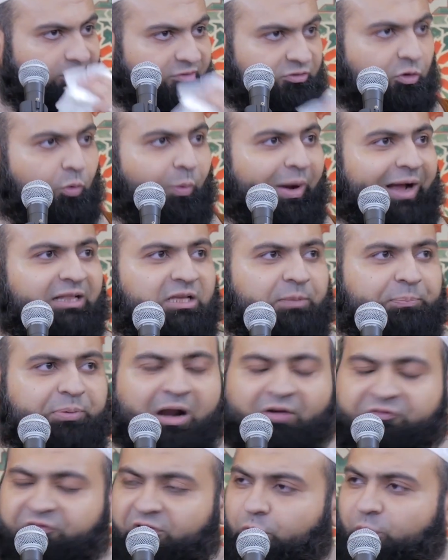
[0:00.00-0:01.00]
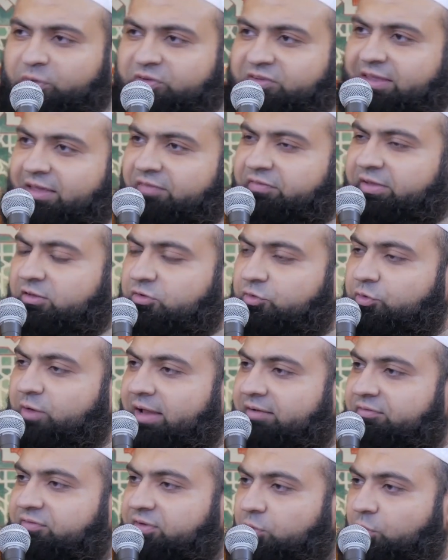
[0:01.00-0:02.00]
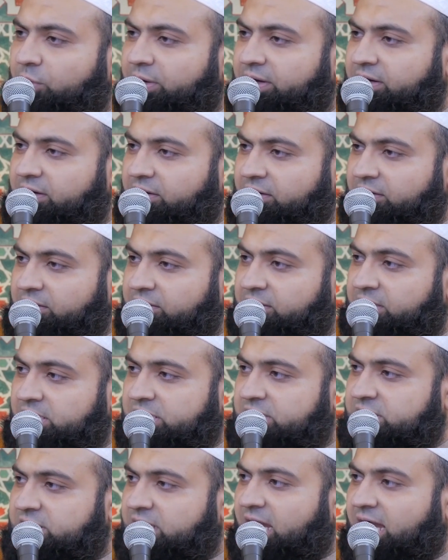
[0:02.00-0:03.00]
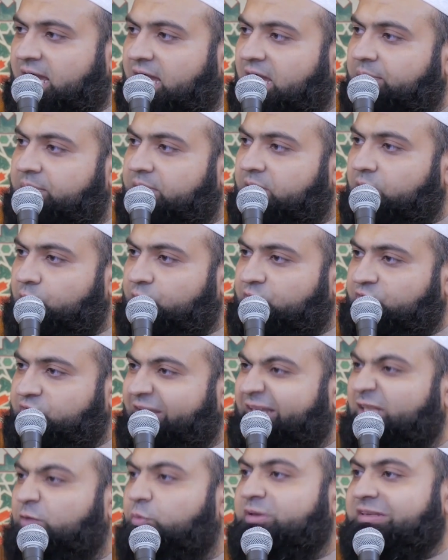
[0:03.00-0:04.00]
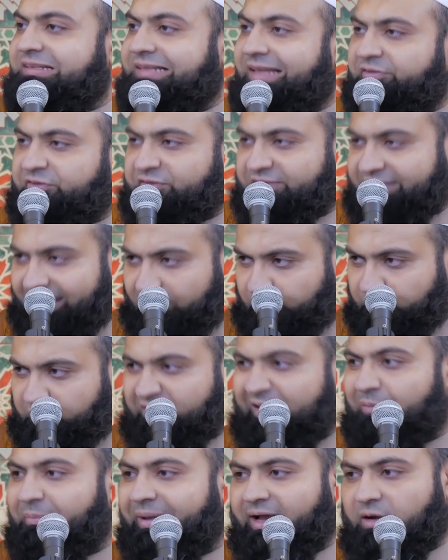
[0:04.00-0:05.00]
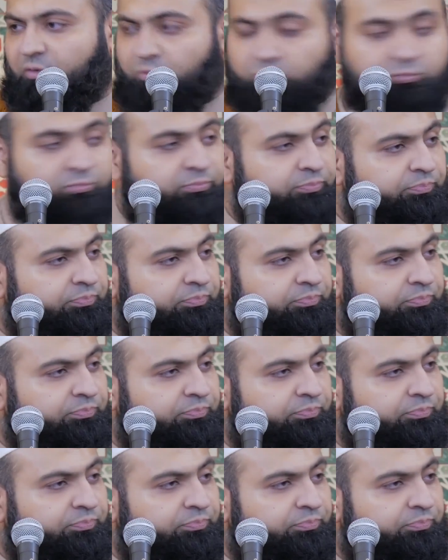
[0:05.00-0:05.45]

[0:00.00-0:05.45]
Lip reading: So while the Prophet was giving to everyone, this Sahabi Usayd was left out somehow.